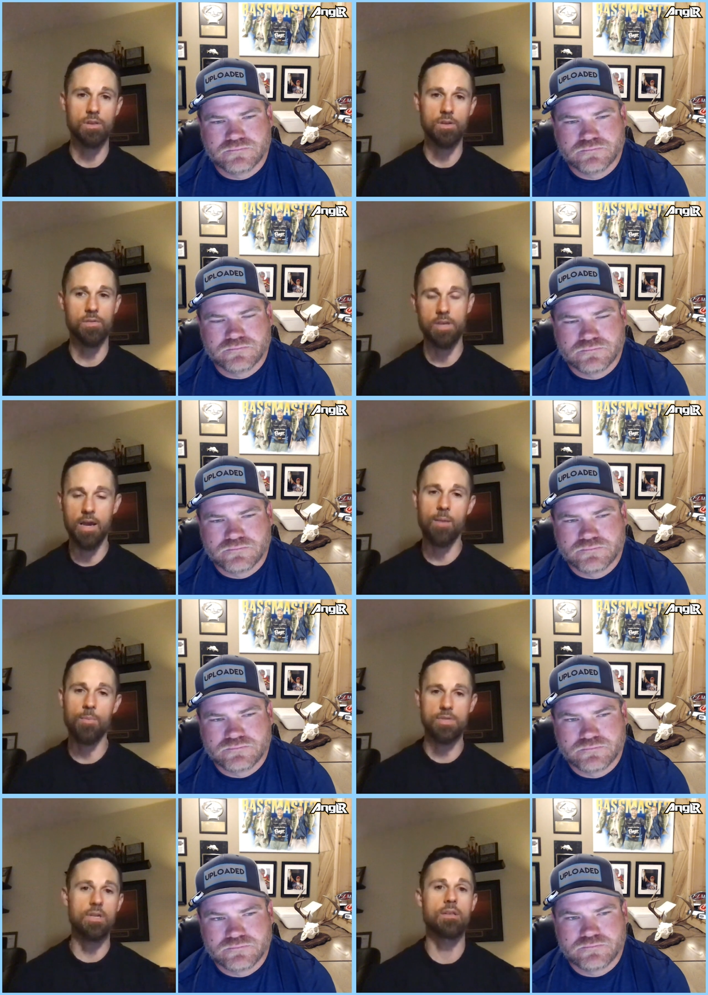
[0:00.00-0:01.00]
Speaker 1: to learn the
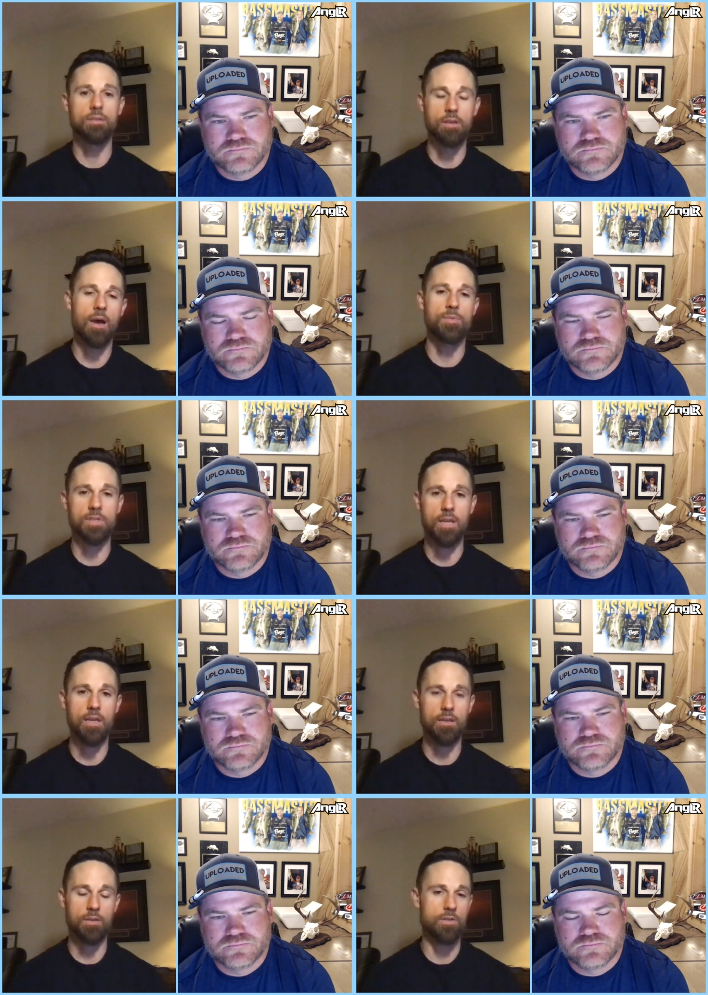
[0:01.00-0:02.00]
opposite the opposite
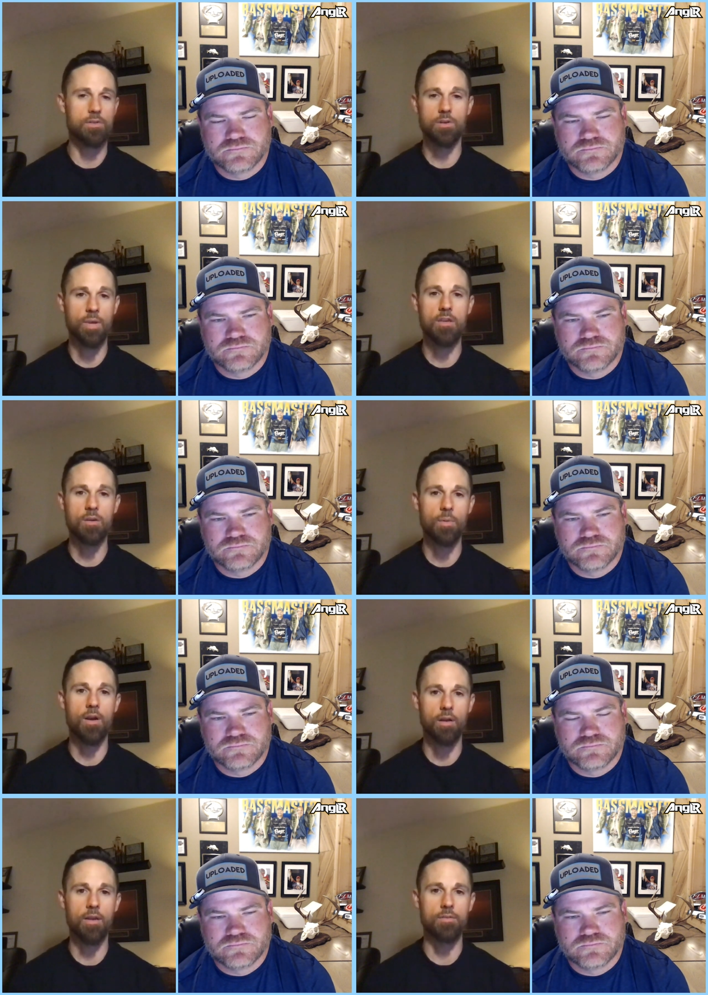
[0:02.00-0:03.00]
hand it, it'll make you a
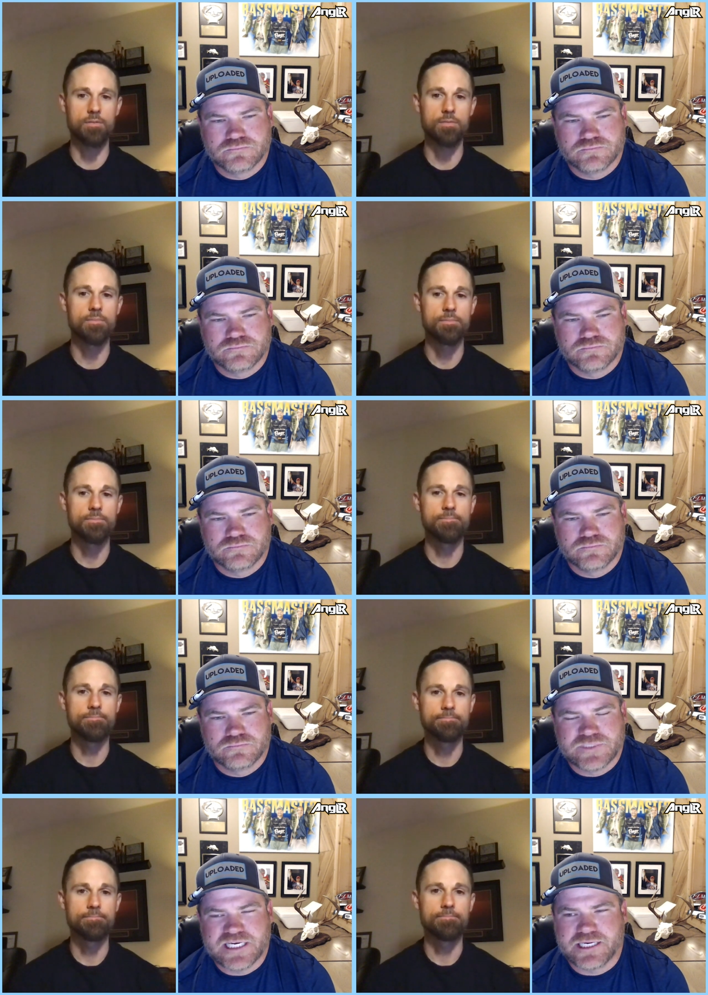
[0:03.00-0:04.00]
better angler
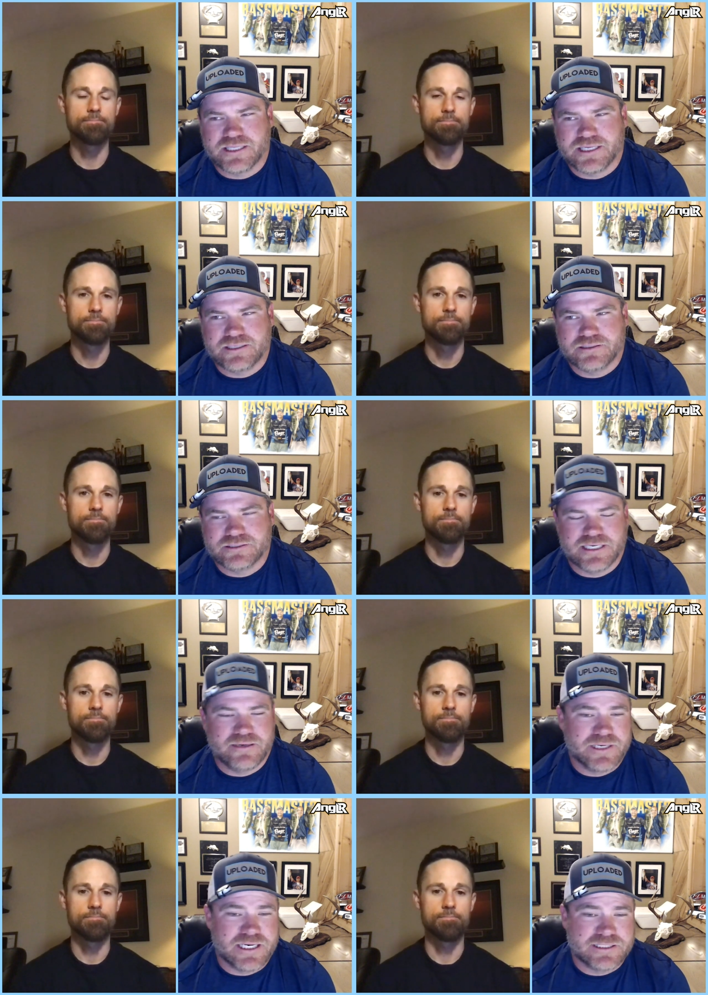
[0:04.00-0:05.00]
Speaker 2: taking that same
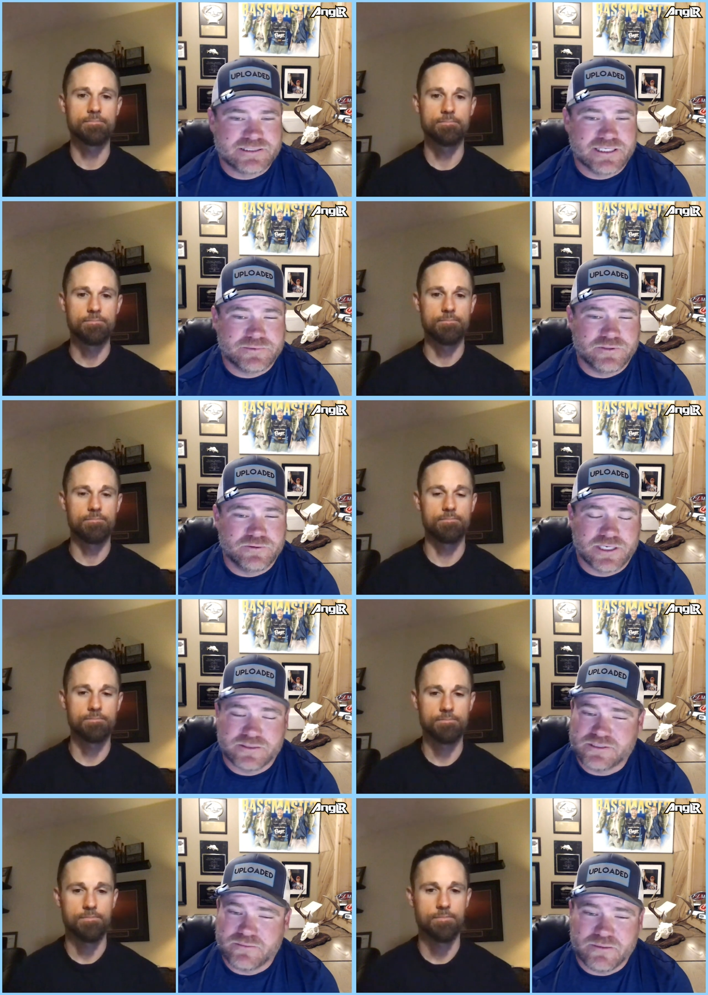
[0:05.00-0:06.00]
concept to what i was
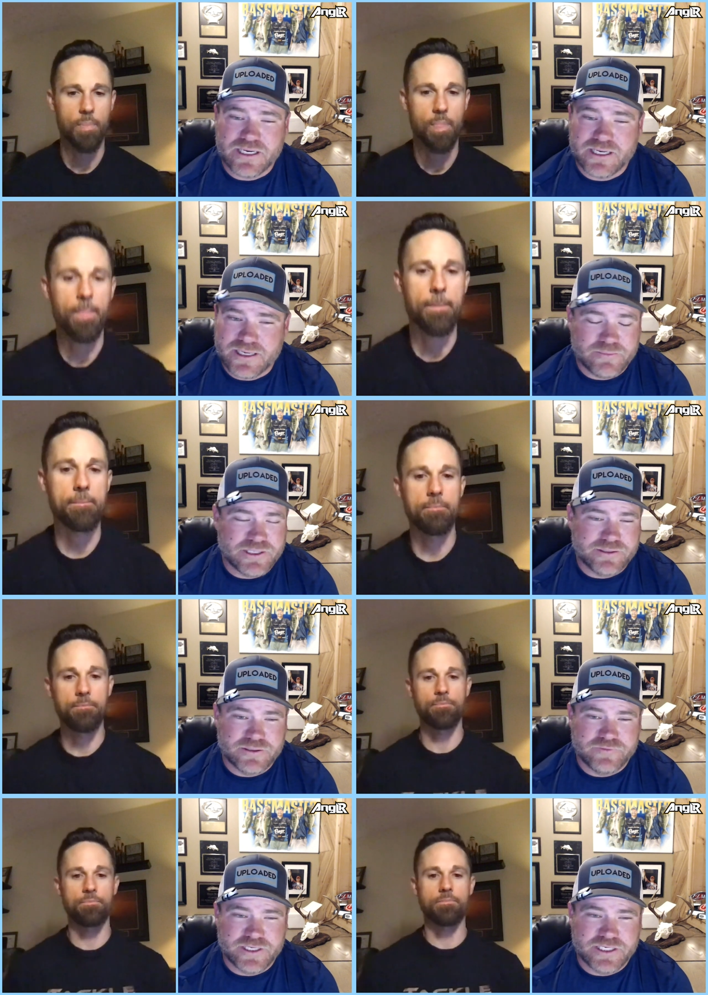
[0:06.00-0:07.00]
talking about not being
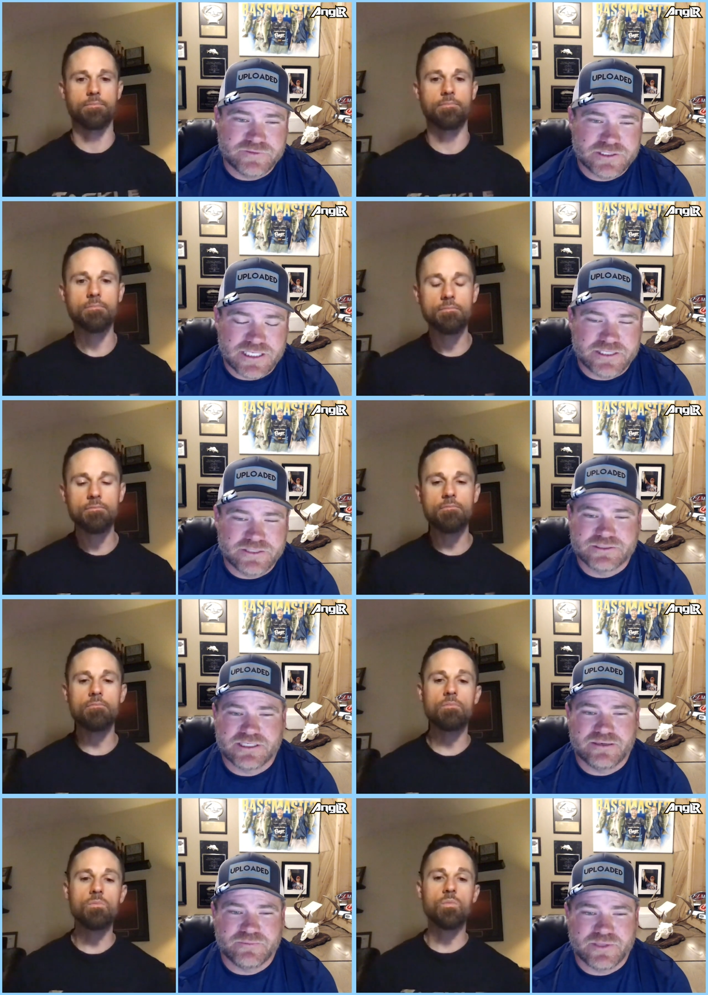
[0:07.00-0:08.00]
fishing i'll do the
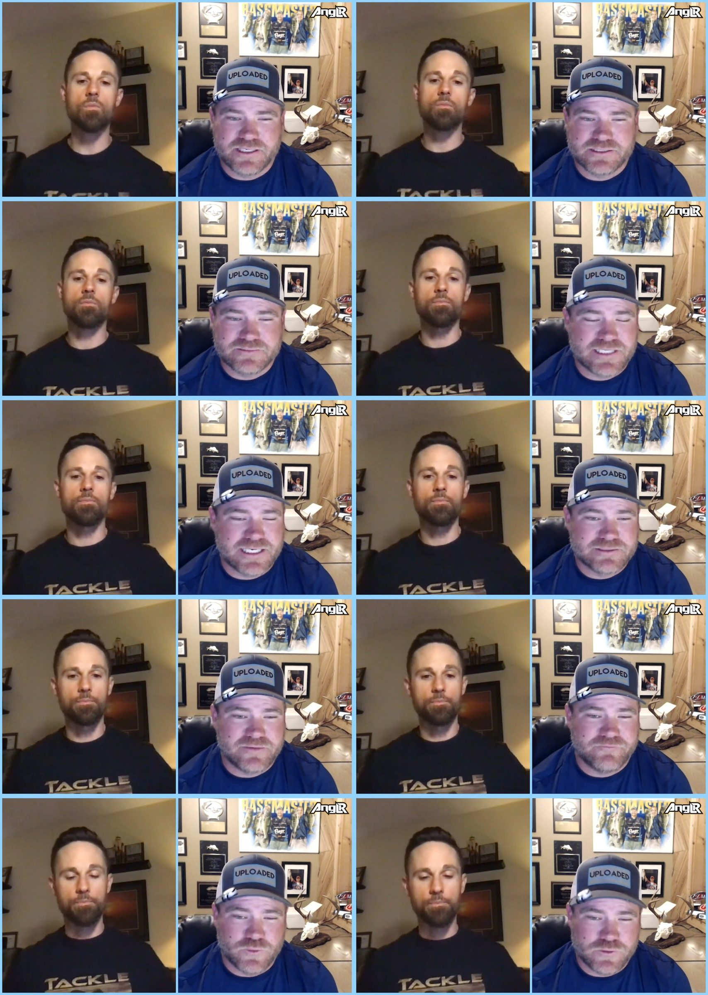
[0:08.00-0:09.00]
same thing sometimes i'll
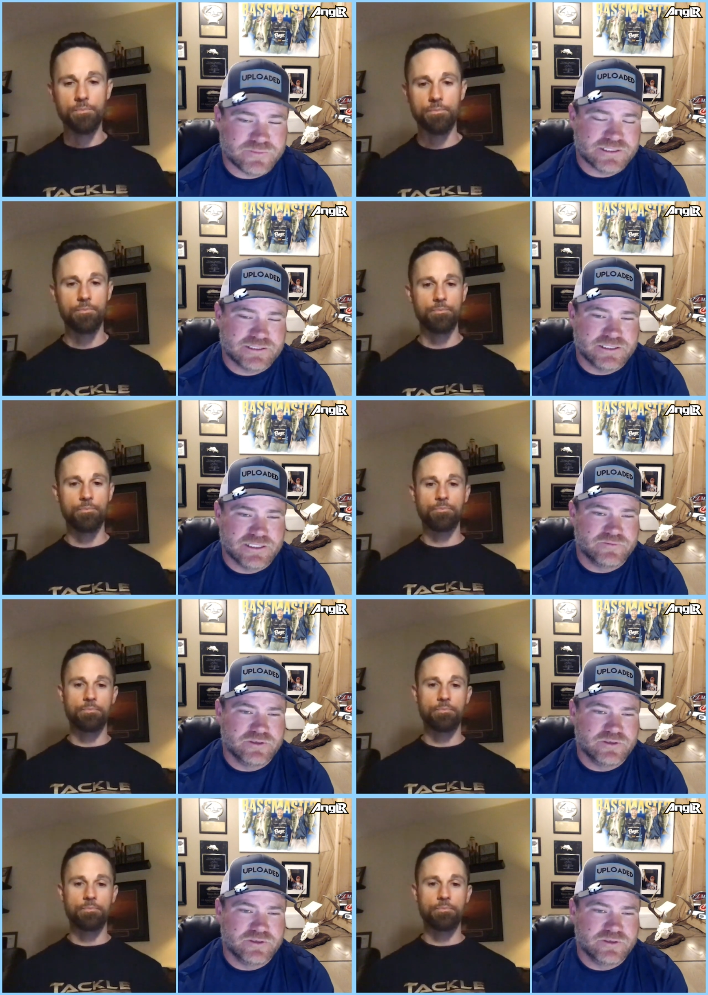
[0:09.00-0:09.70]
force myself